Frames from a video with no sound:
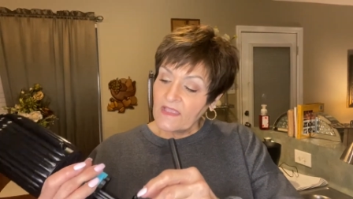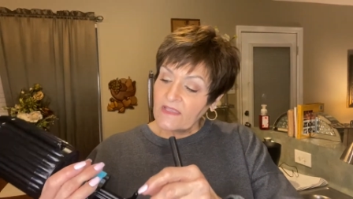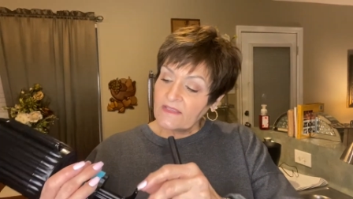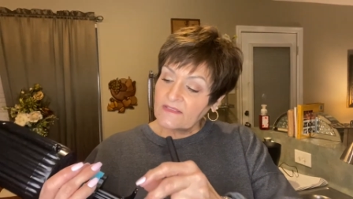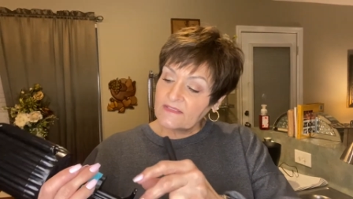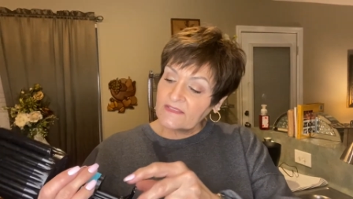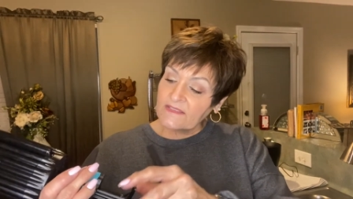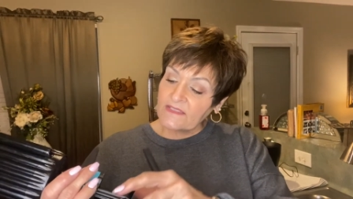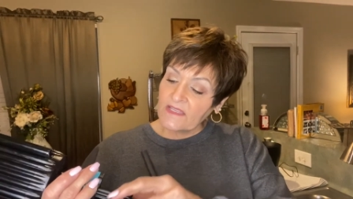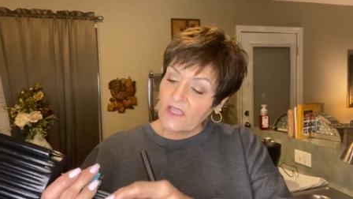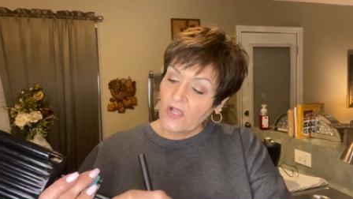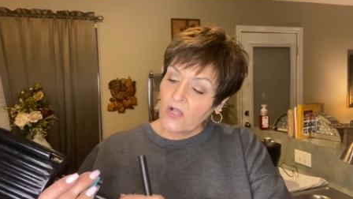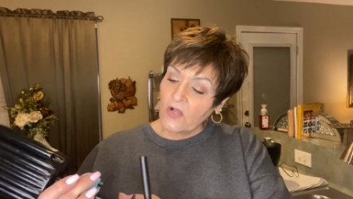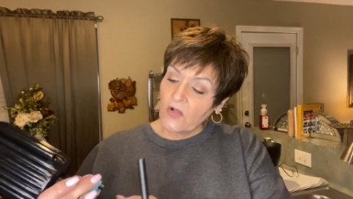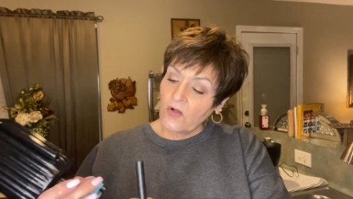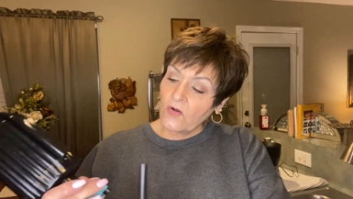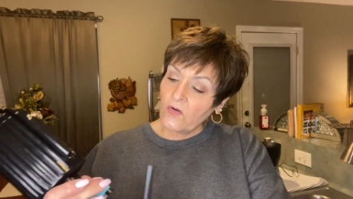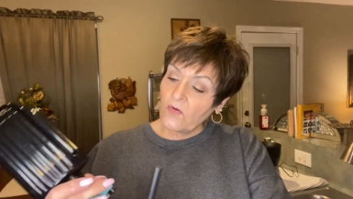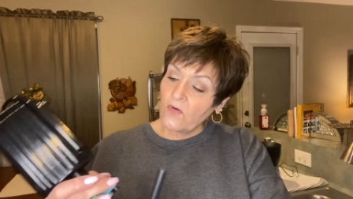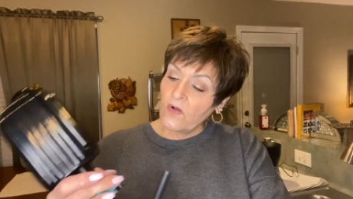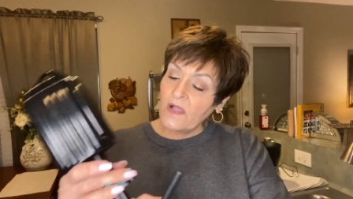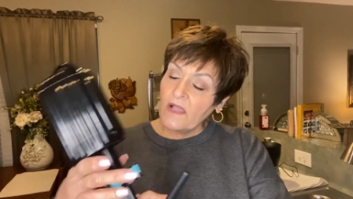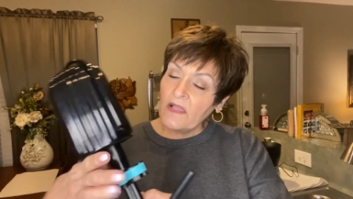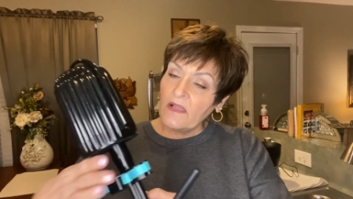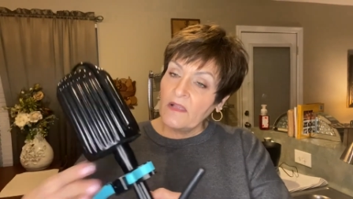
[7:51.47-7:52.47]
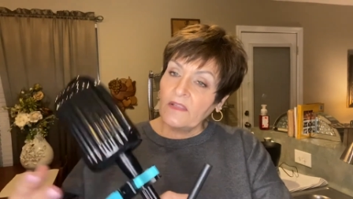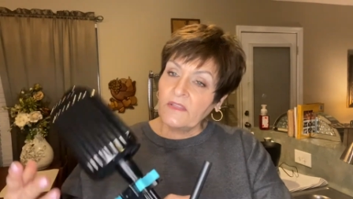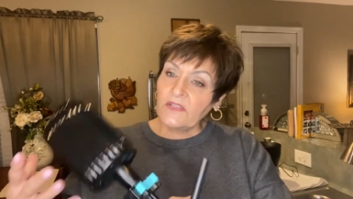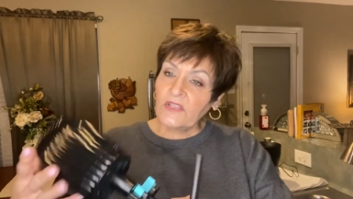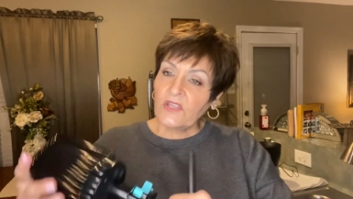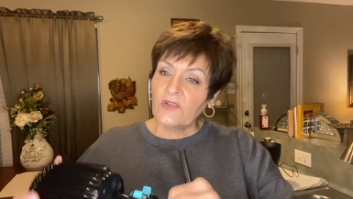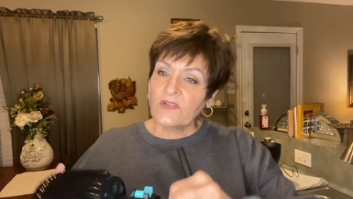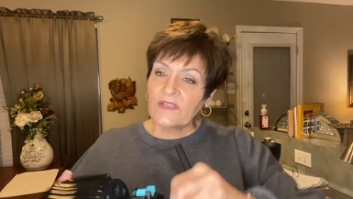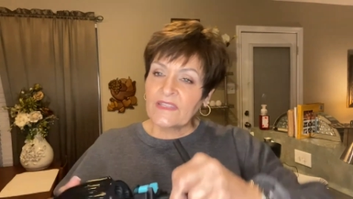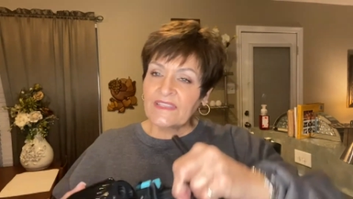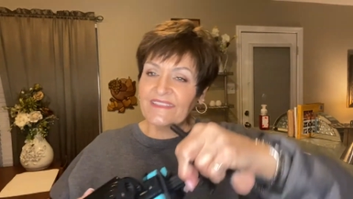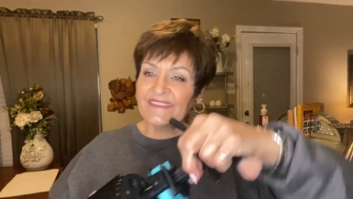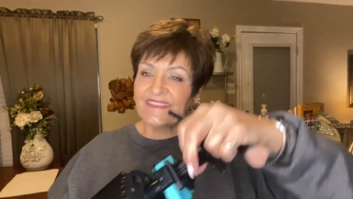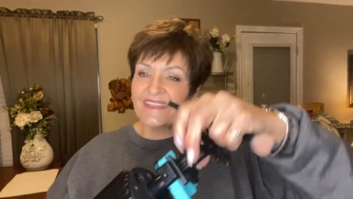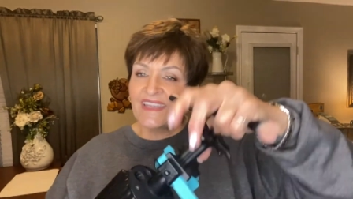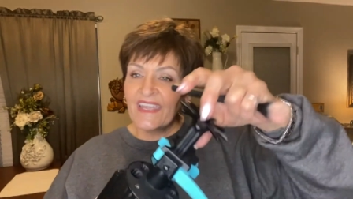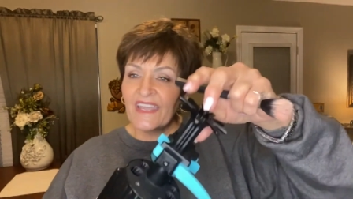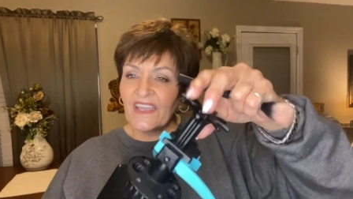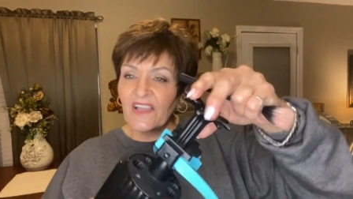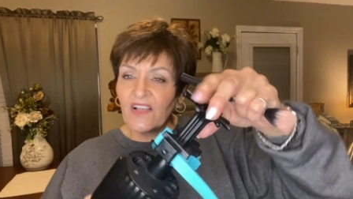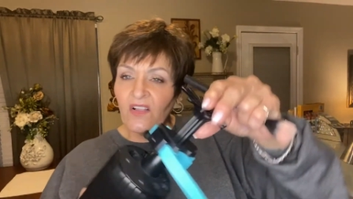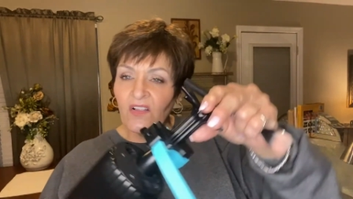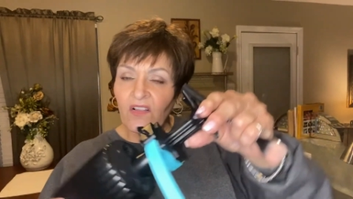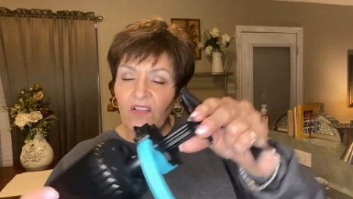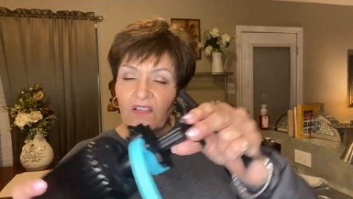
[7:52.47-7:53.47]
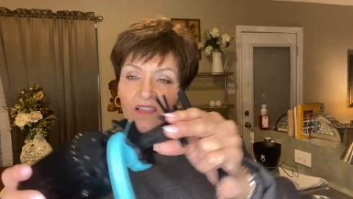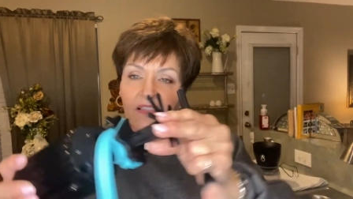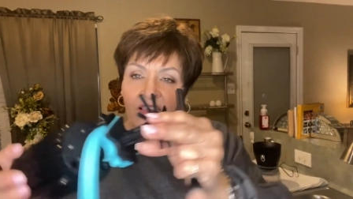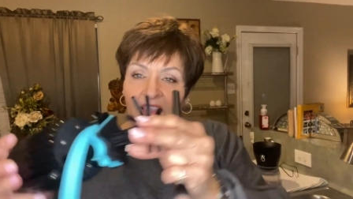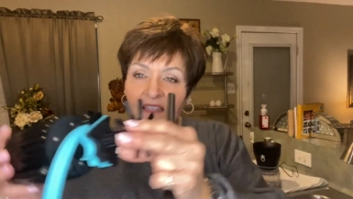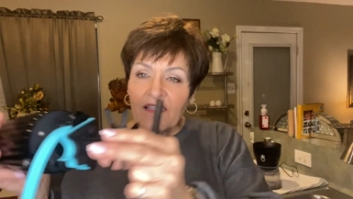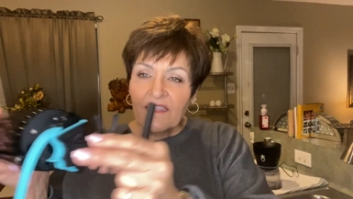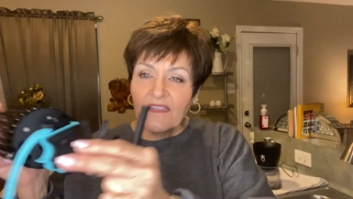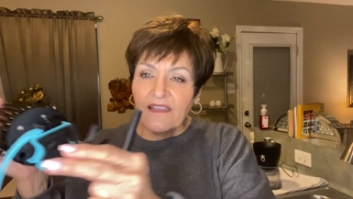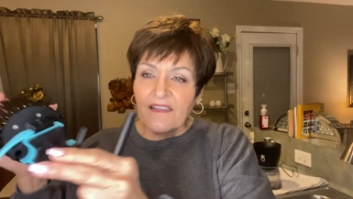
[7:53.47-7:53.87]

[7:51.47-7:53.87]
So you can tell,